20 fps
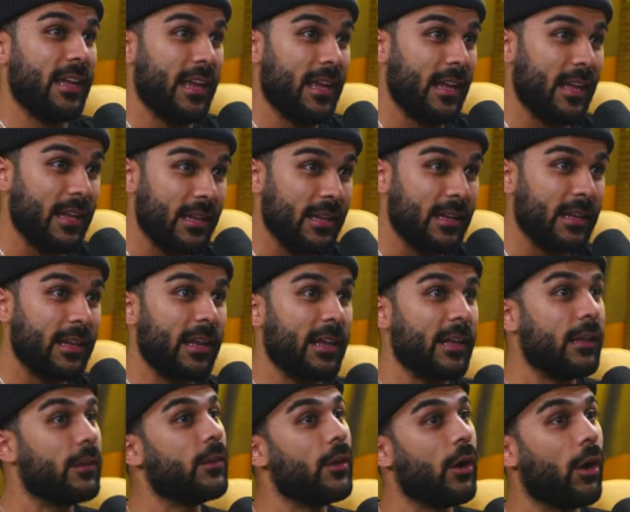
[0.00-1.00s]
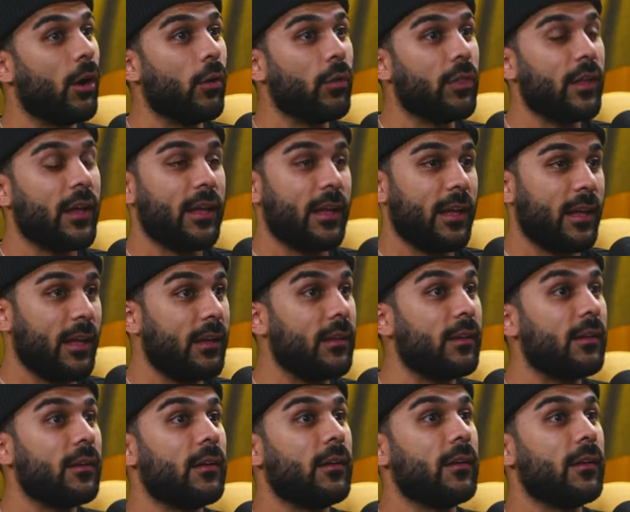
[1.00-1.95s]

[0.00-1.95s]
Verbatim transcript: in and know that hey,